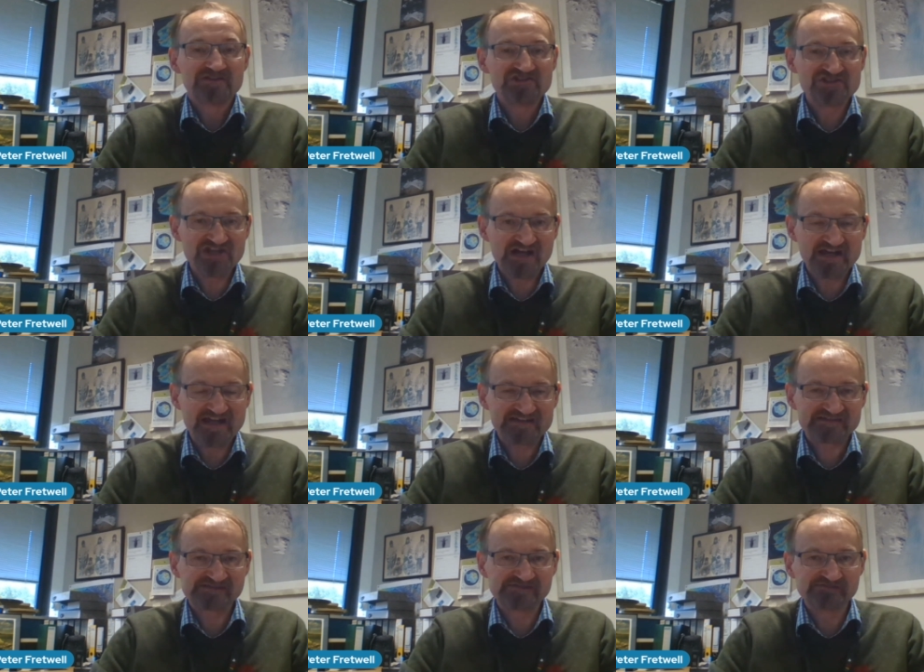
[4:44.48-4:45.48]

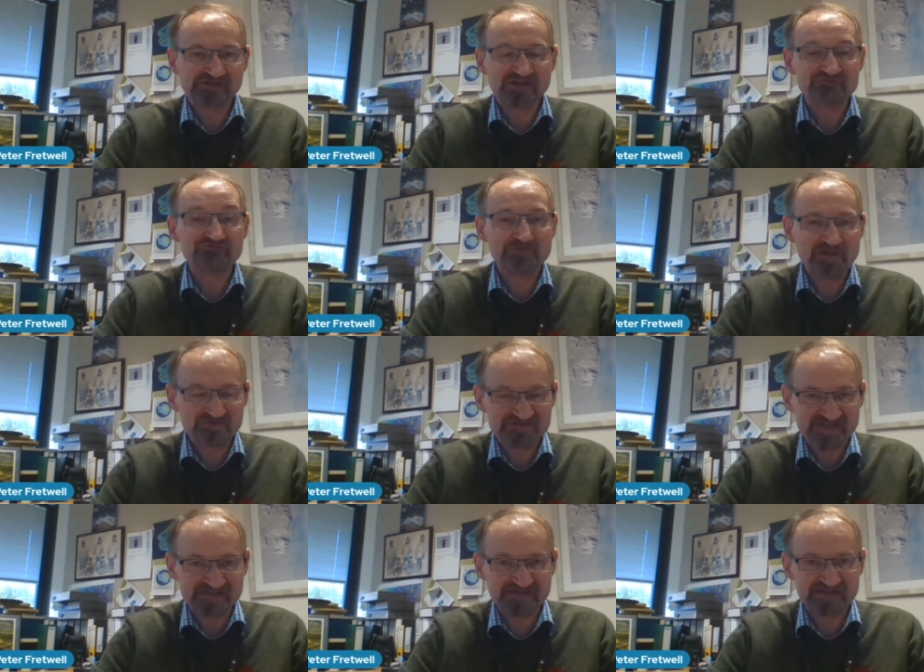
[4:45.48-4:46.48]
GIS and, and remote
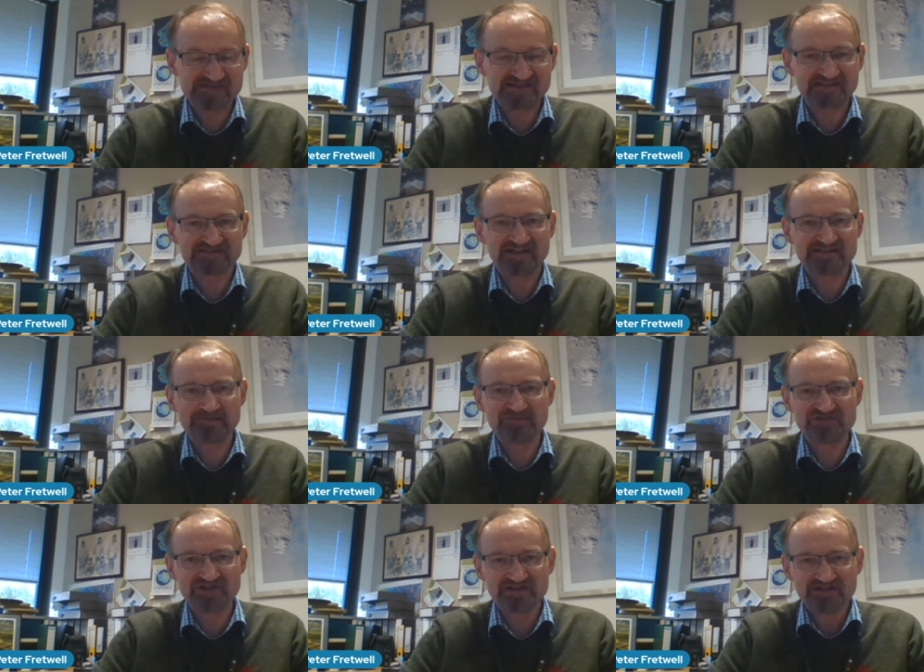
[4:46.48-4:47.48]
sensing and satellite
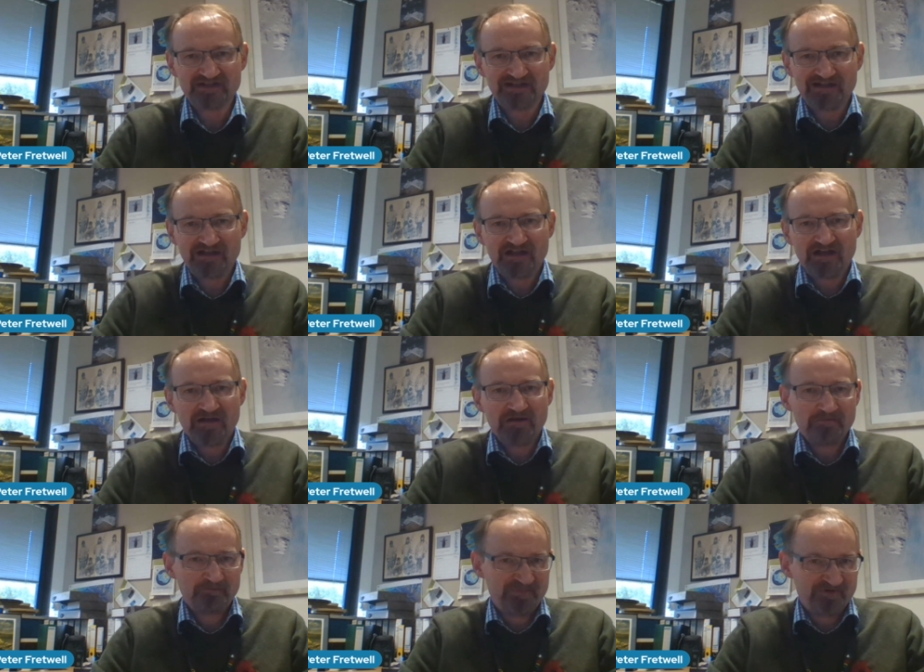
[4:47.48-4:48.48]
imagery.
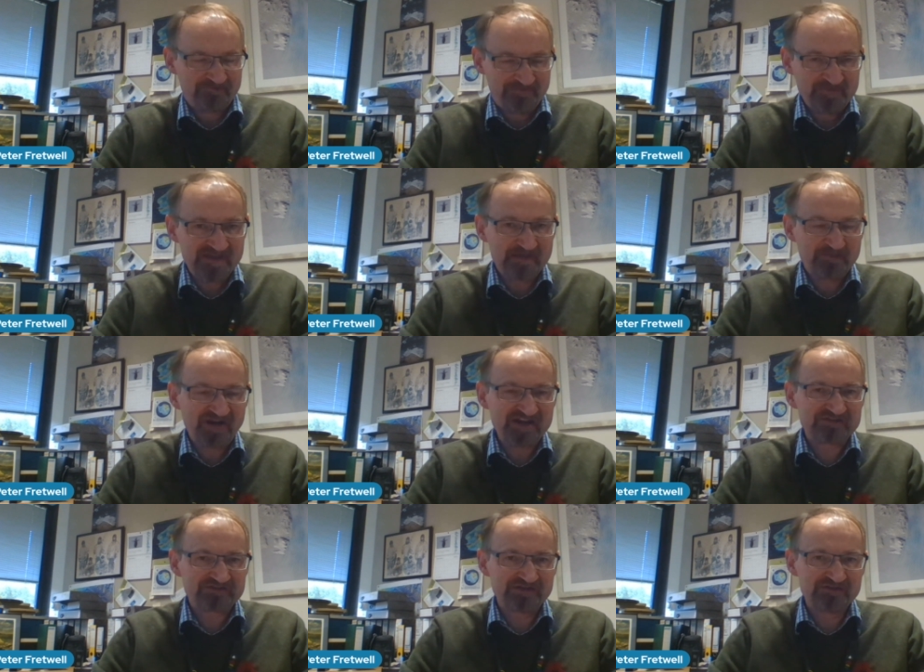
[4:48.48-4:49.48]
But for me, the
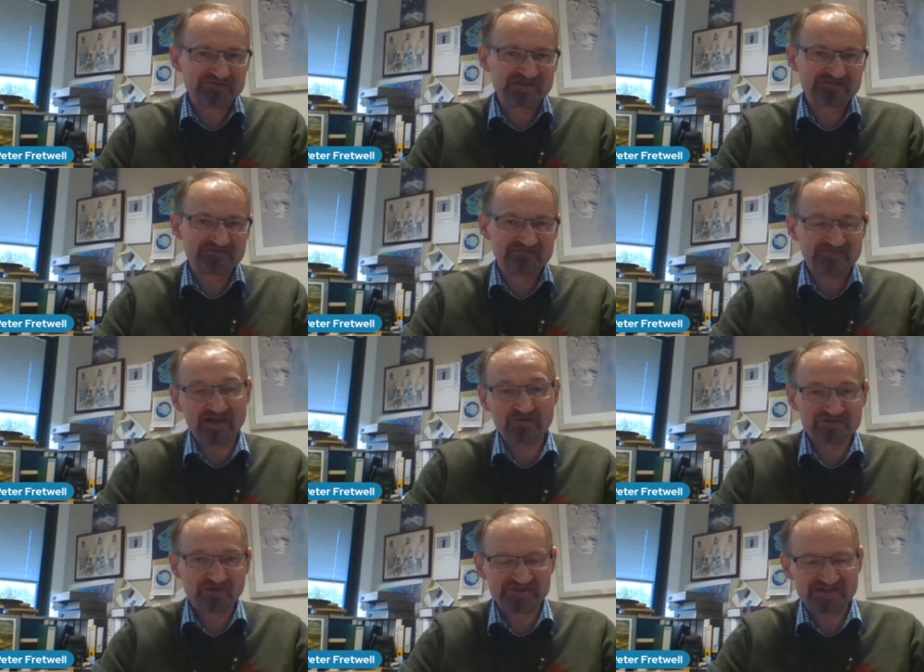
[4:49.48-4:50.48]
breakthrough to I
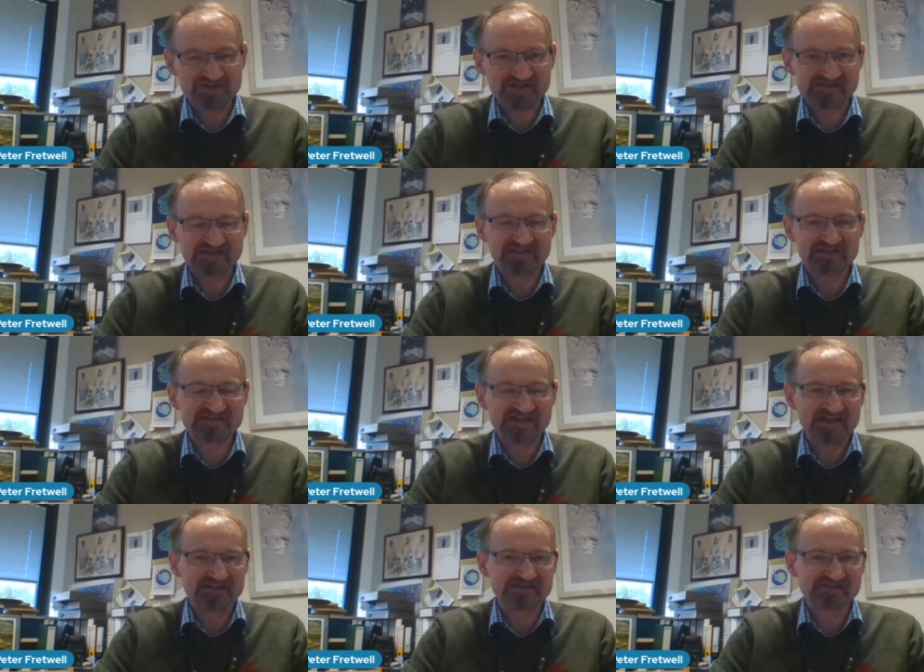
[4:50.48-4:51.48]
was always interested in the
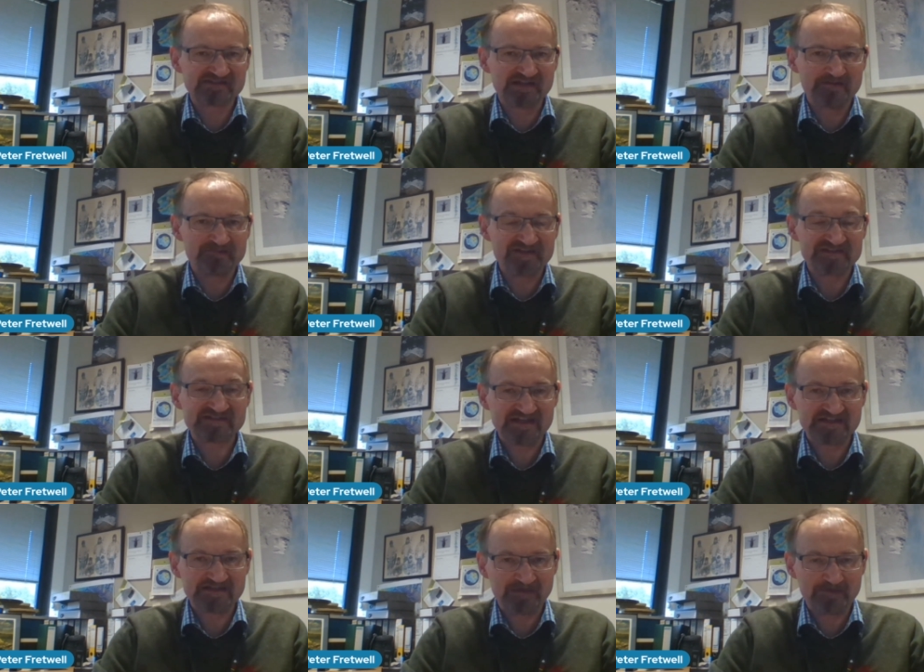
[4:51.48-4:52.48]
science and, um, and
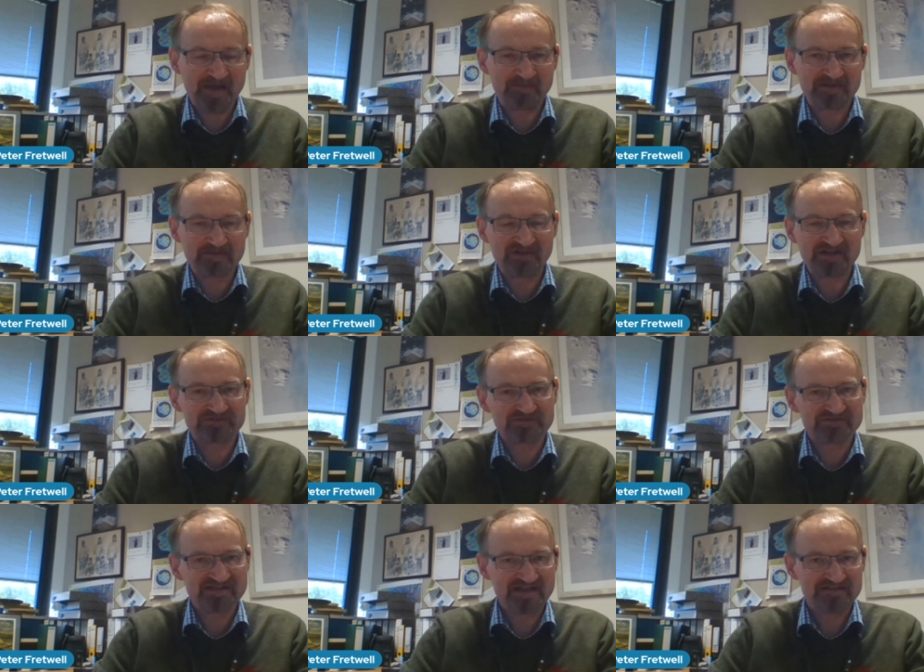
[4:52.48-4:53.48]
scientific mapping. The
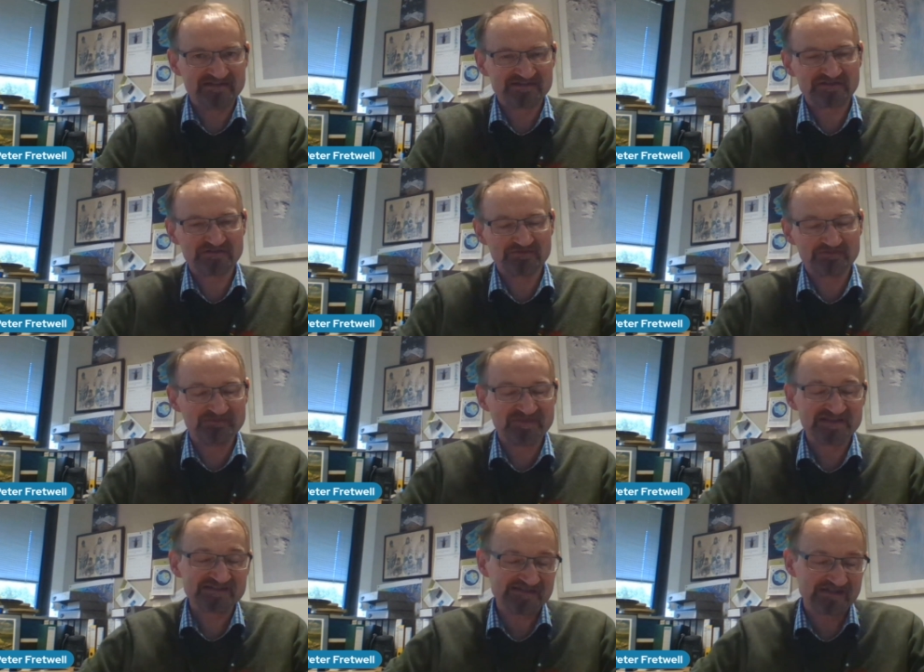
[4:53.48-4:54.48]
breakthrough to get into
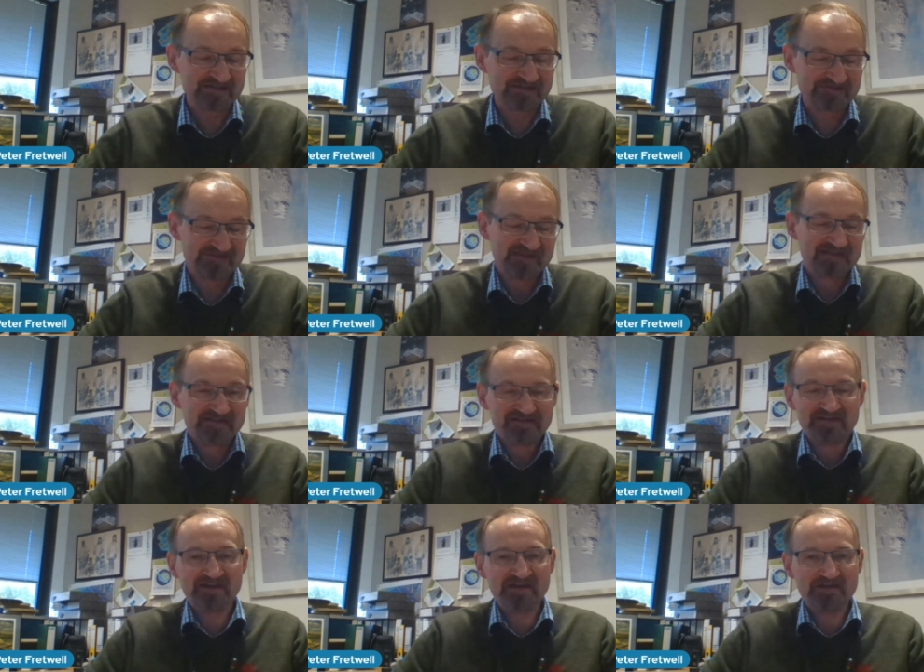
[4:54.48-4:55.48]
this side of
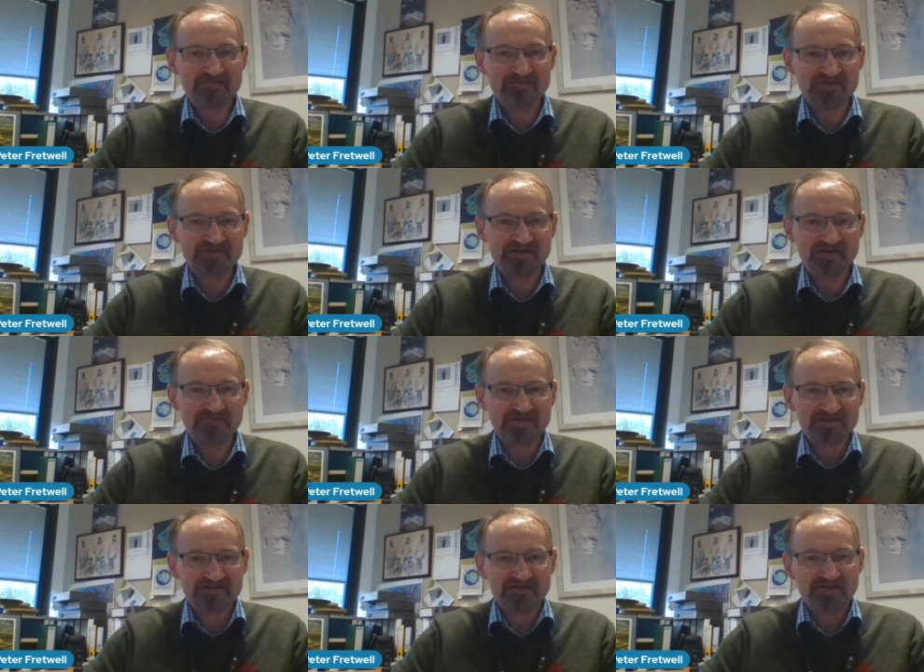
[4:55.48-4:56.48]
um, the
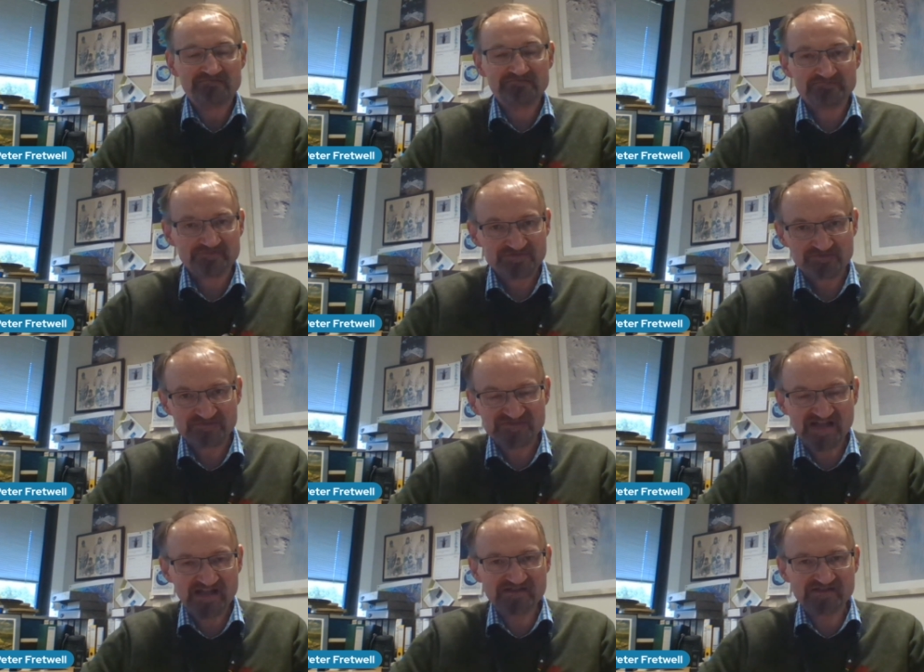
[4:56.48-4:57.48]
sort of
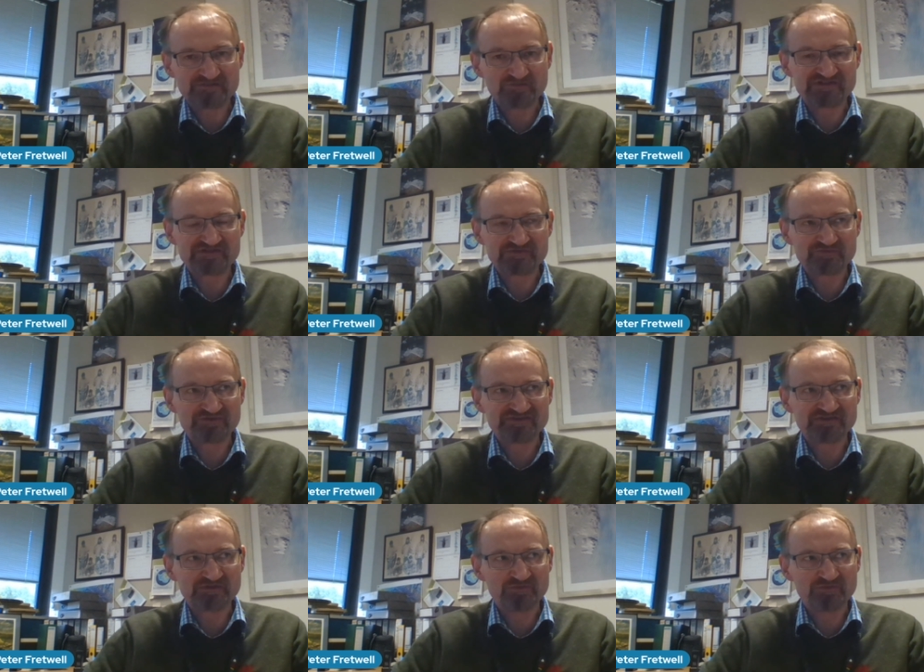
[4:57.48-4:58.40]
science was was that